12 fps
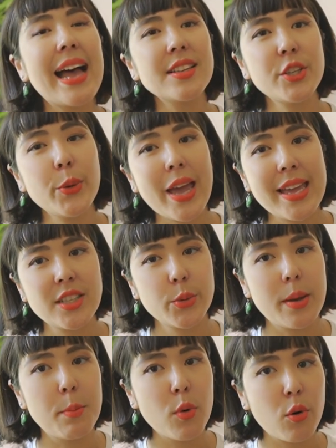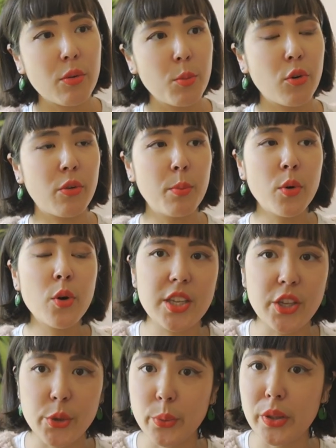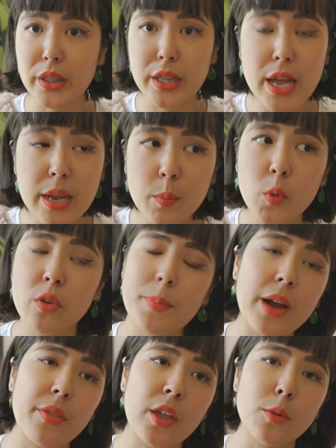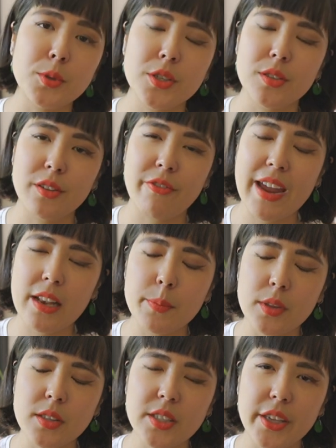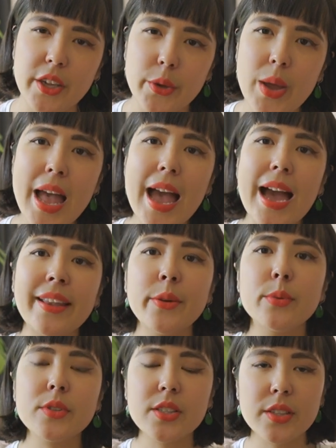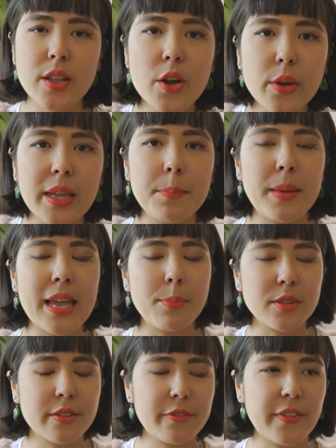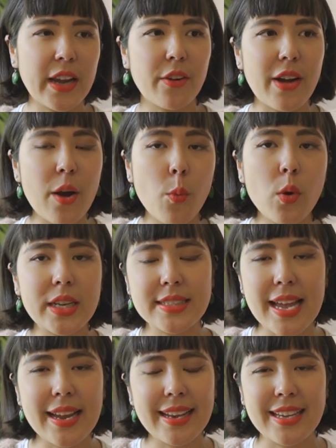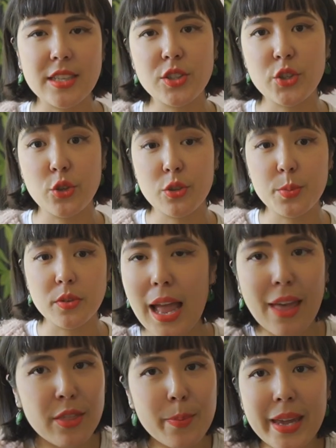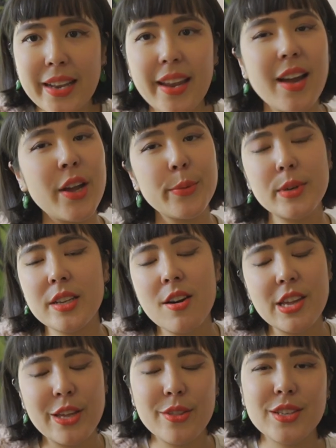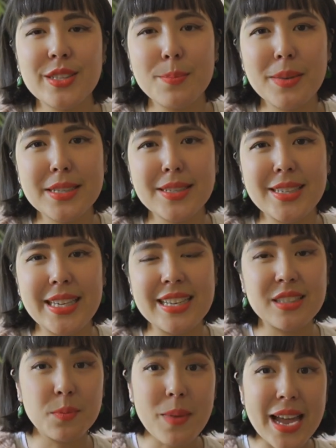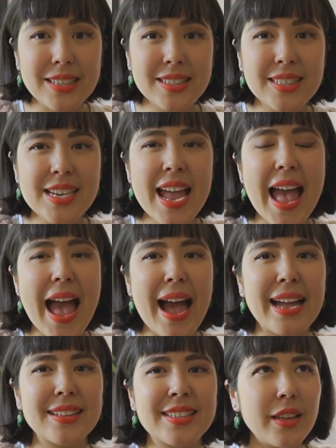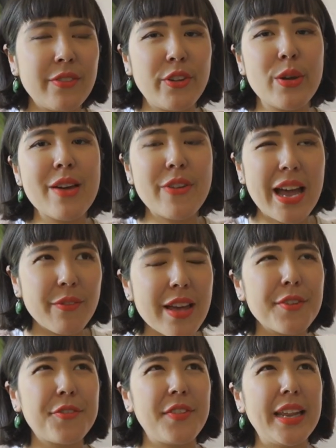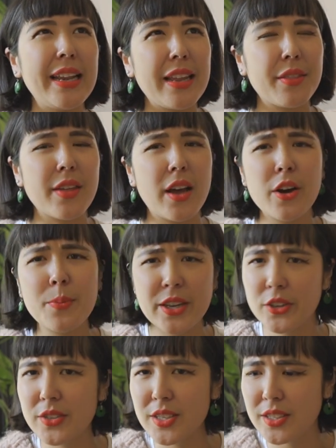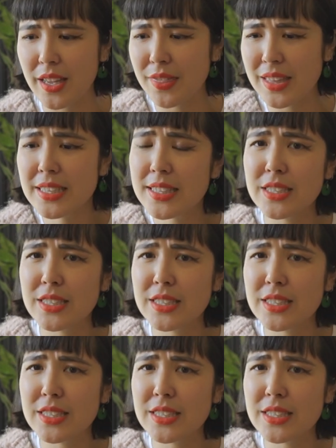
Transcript: As you get into it more and more and more, you will learn more about the options available to you, and you will slowly be able to figure out what exactly is suitable. At the beginning, I would argue that simplicity is best. And if you ever have that feeling that, oh my goodness, like this